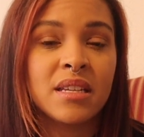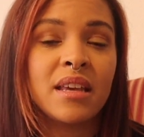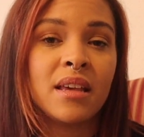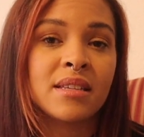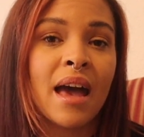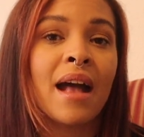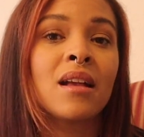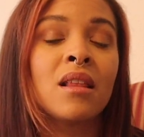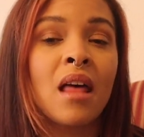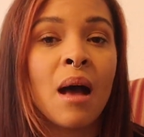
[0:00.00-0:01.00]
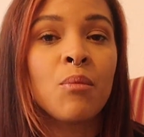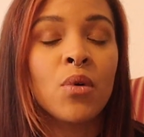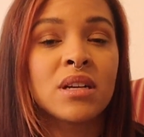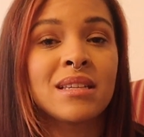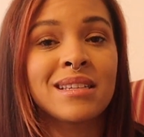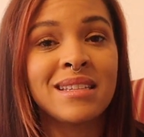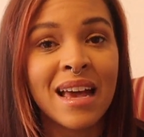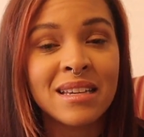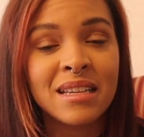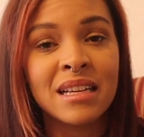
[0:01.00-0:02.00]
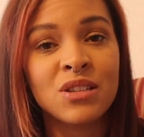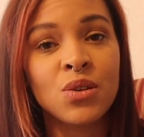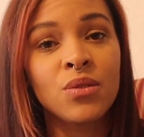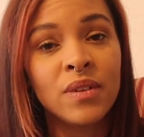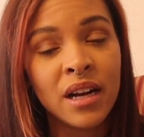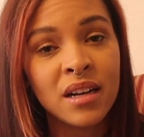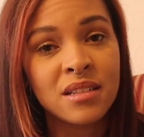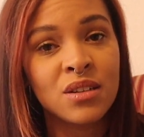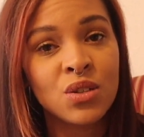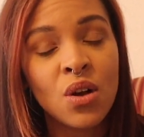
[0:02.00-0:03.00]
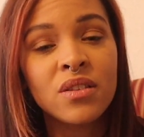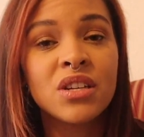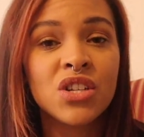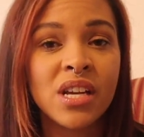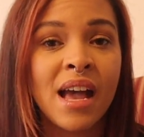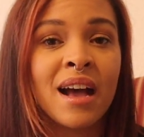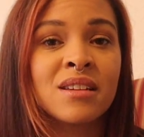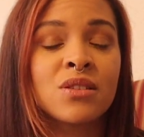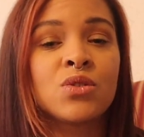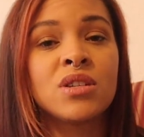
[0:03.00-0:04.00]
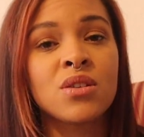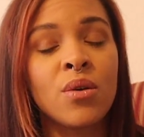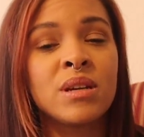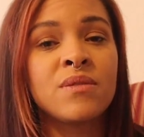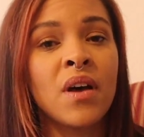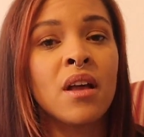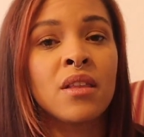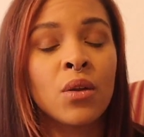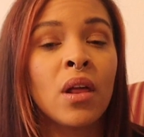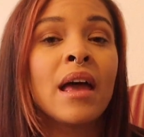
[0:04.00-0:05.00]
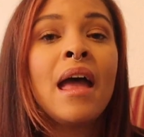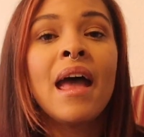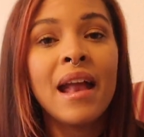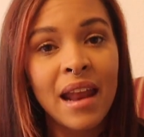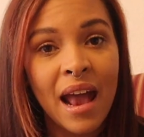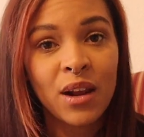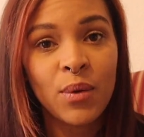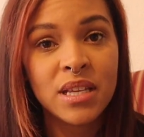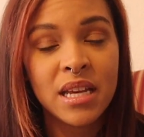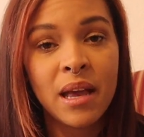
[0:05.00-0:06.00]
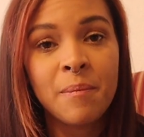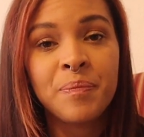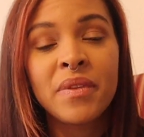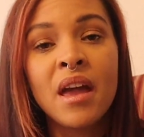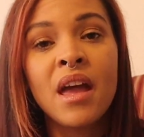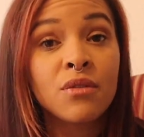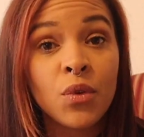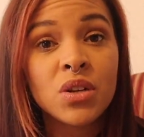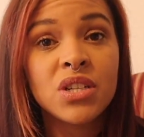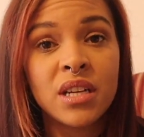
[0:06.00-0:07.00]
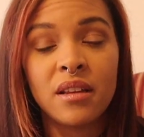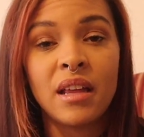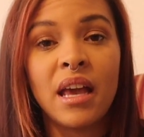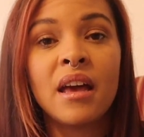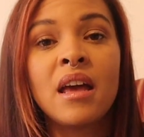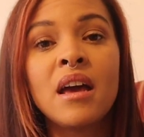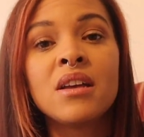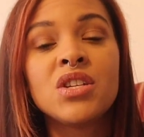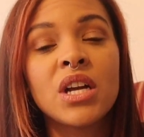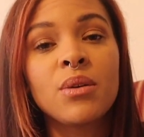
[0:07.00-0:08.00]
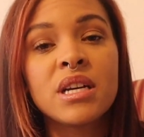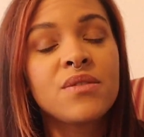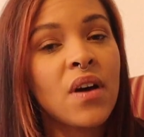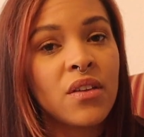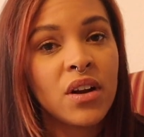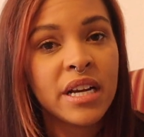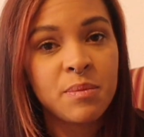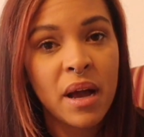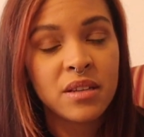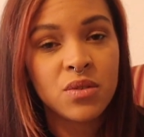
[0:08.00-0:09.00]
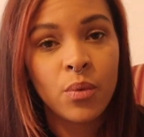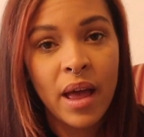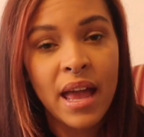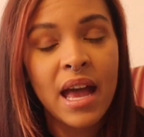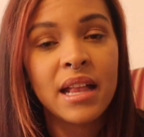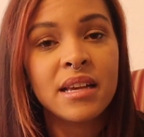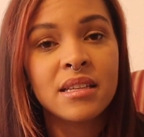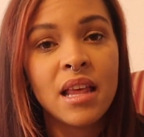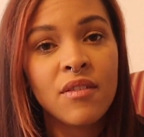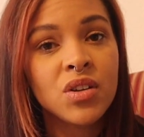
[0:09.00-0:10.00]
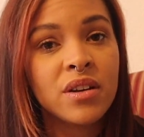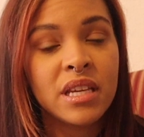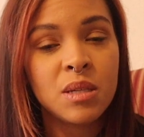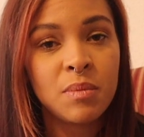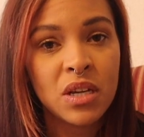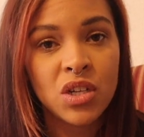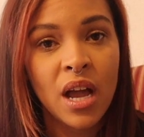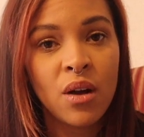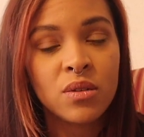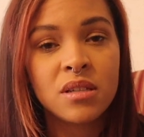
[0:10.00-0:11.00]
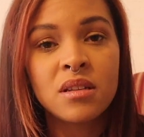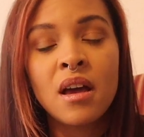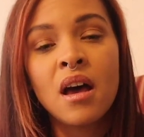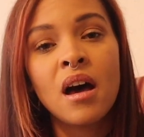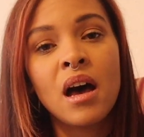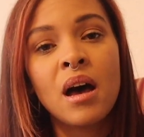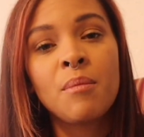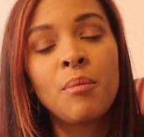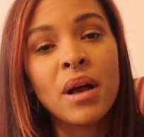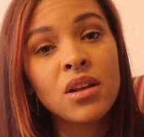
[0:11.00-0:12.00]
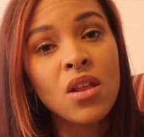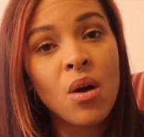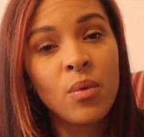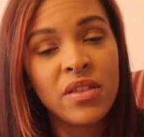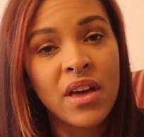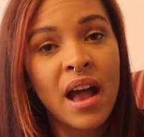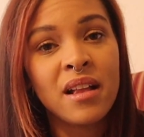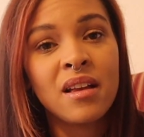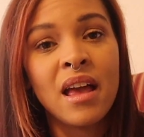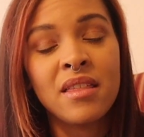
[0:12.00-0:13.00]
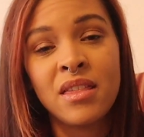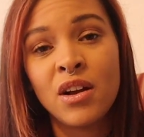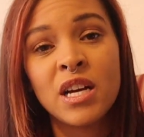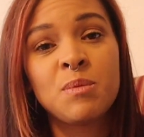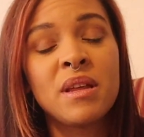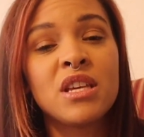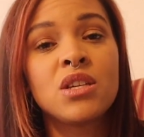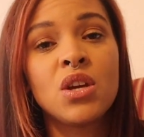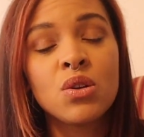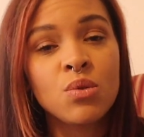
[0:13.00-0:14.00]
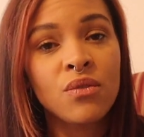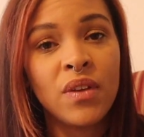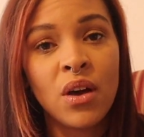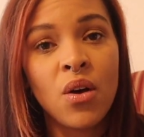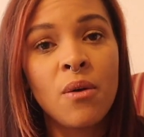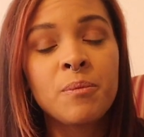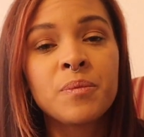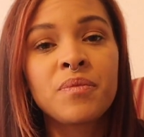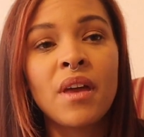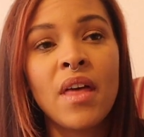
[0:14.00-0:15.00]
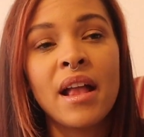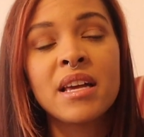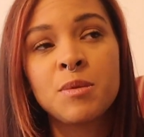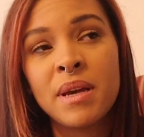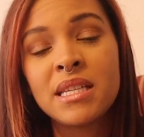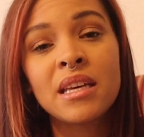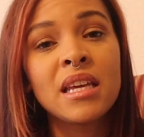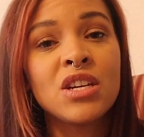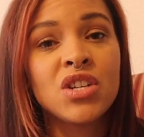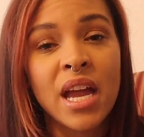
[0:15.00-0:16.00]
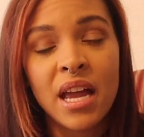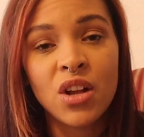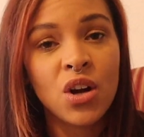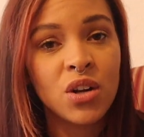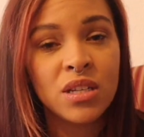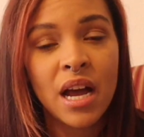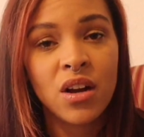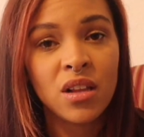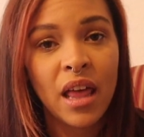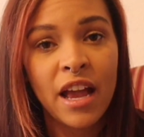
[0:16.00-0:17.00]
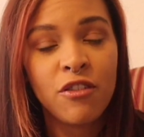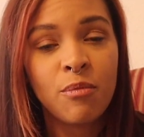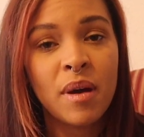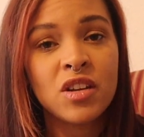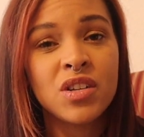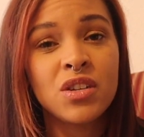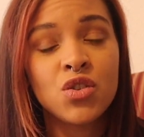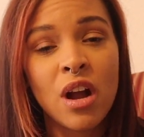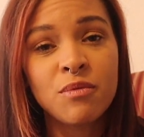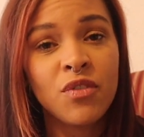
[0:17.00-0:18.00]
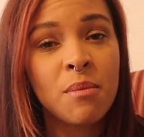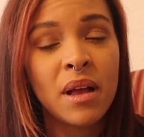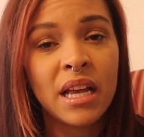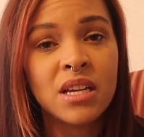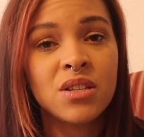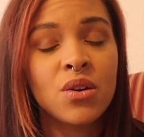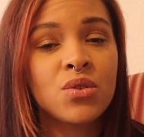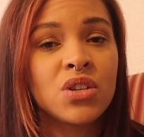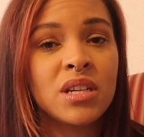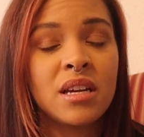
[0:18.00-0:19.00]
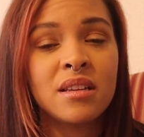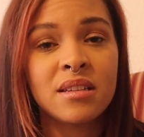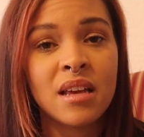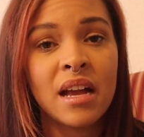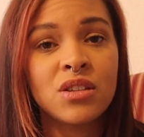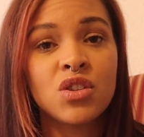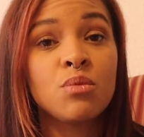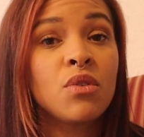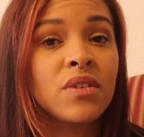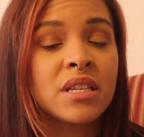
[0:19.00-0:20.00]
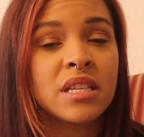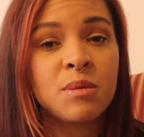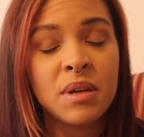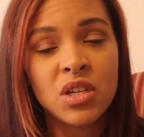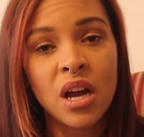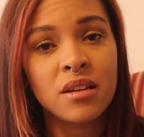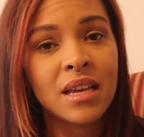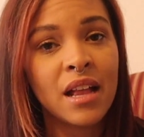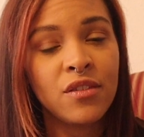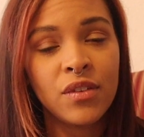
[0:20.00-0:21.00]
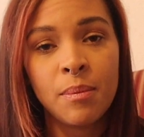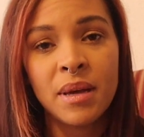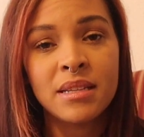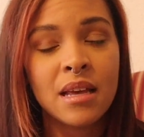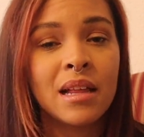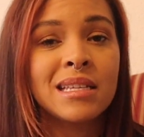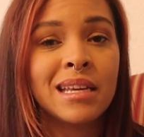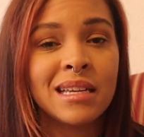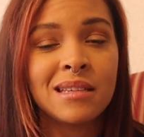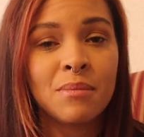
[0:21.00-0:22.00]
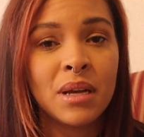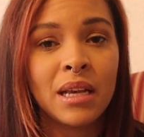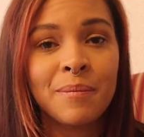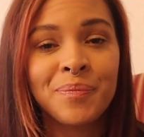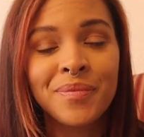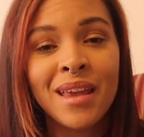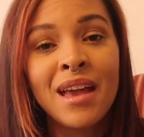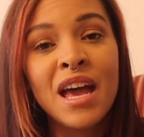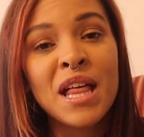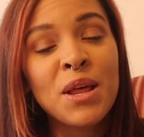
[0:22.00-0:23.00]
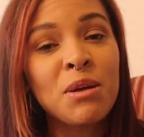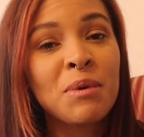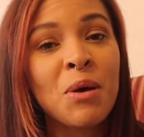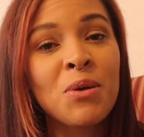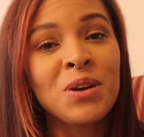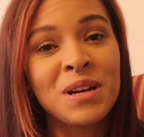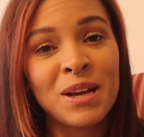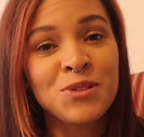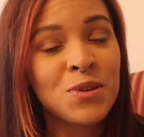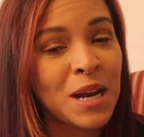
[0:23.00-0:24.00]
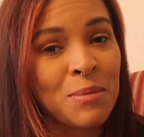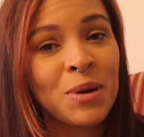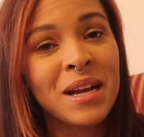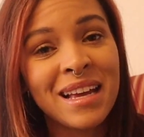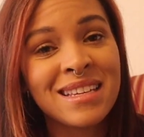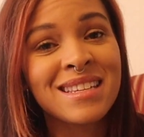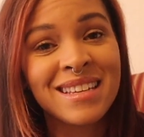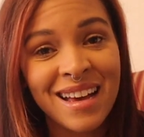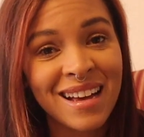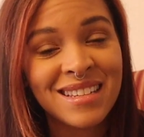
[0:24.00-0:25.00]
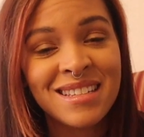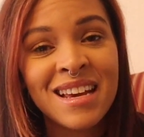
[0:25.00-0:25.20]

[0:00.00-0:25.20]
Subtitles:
He's had a lot more success in his career as an adult than she has, so she's always felt a little inadequate to him. Unfortunately, January's father has passed away and has left her this beach house. But along with that, there has been this huge reveal that has basically shaken her entire life. But she's strapped for money, so she decides to move into this beach house, kind of flip it, sell it to get some money. Lo and behold, her next door neighbor is Gus.